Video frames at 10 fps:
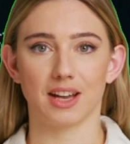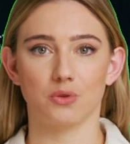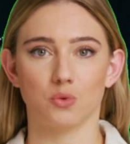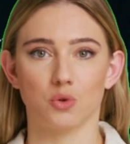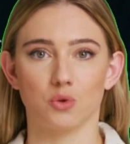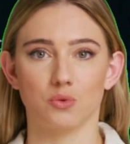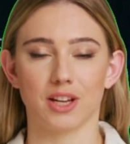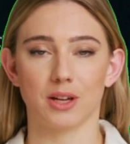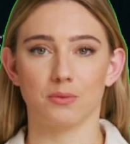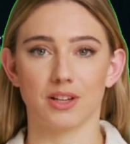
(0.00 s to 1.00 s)
how to work
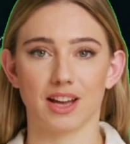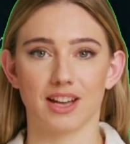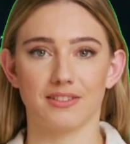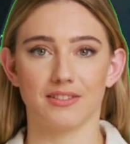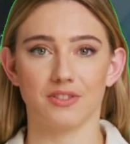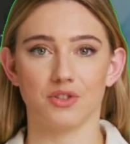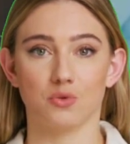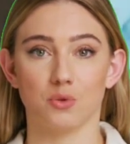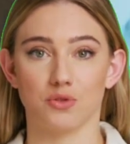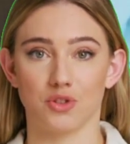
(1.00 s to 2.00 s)
with APIs is
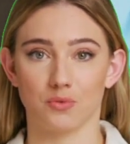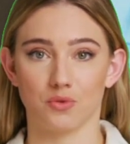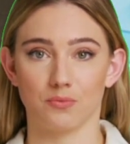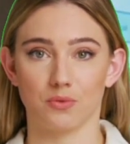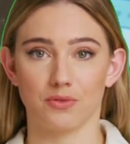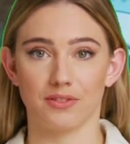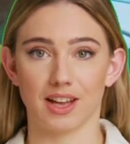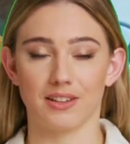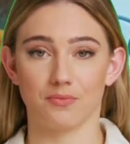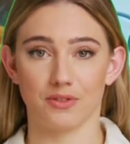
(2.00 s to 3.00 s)
crucial for
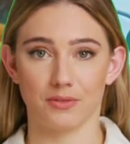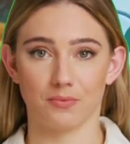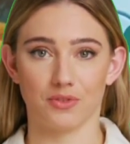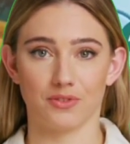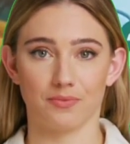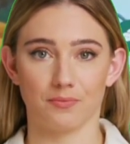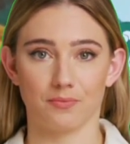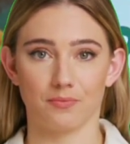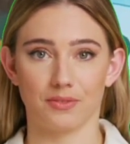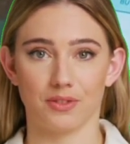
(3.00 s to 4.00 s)
full-stack developers.
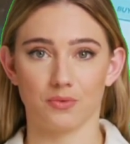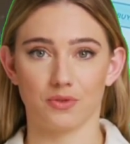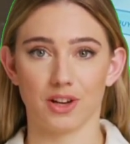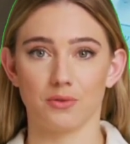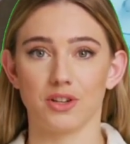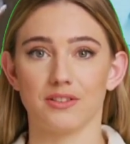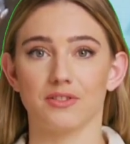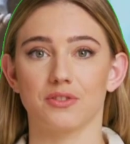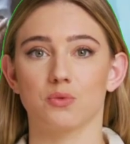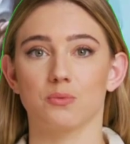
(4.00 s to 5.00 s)
Learn how to
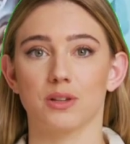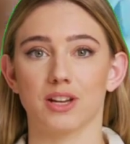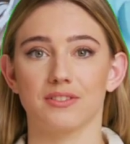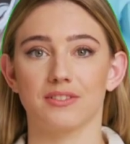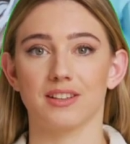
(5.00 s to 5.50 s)
consume and